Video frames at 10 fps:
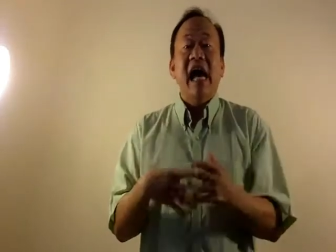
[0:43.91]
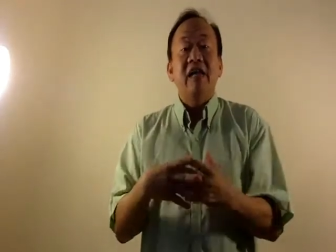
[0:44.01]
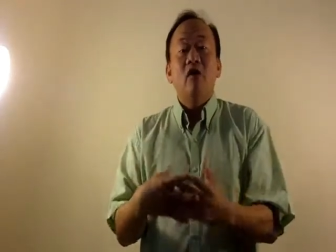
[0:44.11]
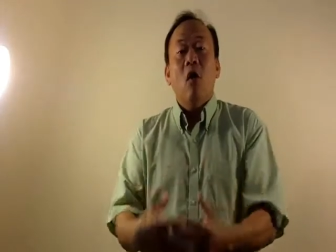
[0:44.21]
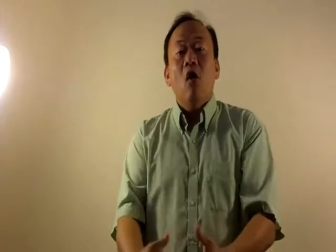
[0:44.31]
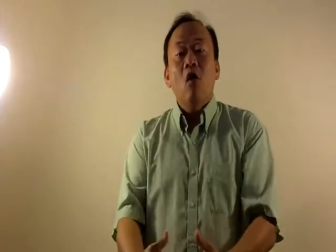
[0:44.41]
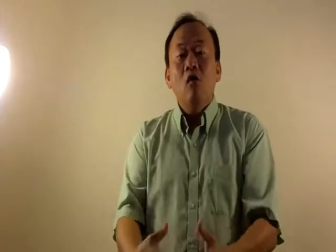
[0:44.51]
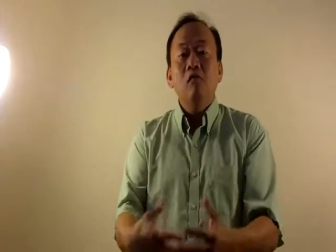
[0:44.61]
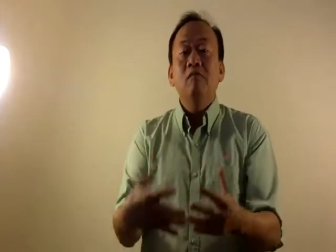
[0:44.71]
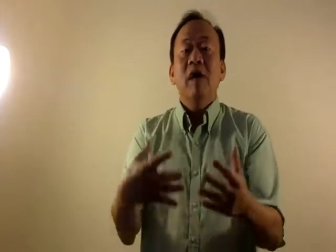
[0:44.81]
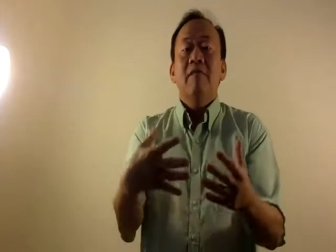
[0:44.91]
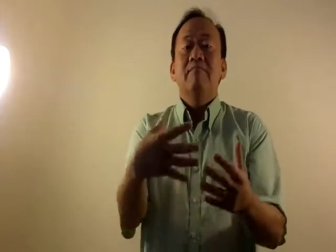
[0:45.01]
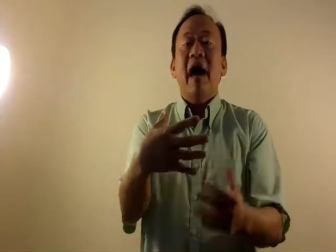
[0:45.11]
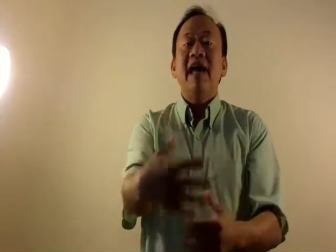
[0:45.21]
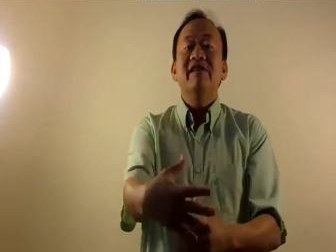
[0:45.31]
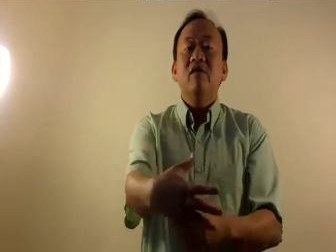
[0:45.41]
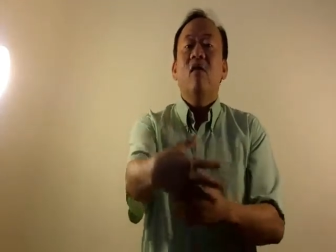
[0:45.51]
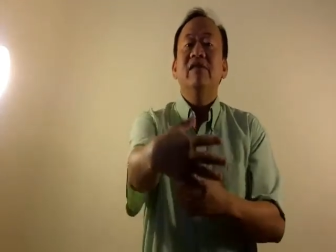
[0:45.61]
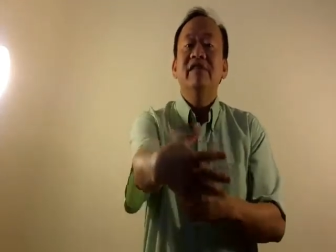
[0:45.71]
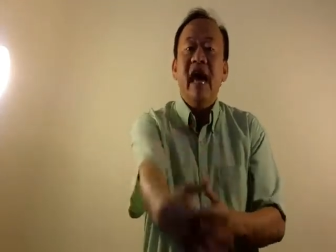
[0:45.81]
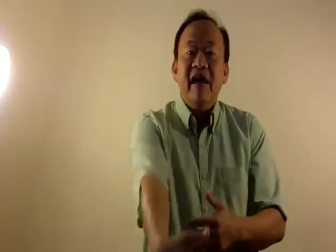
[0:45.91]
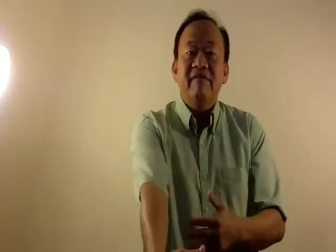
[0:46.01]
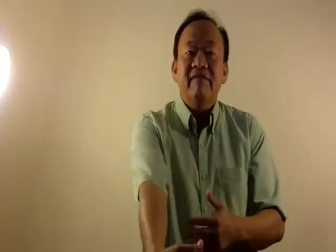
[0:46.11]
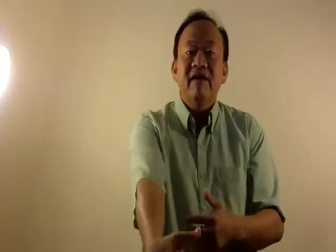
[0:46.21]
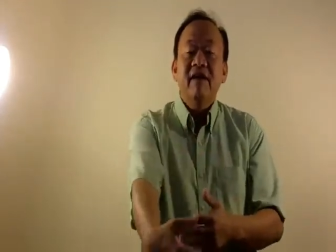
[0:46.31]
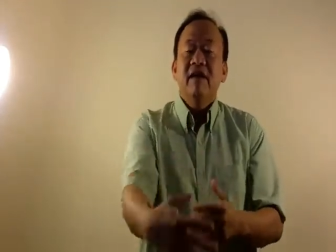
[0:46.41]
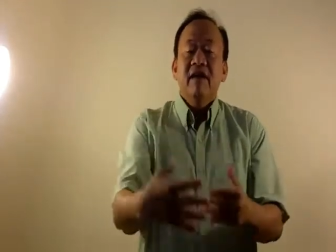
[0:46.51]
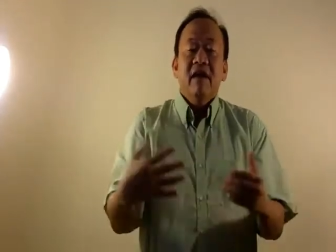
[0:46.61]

at your own pace or depth.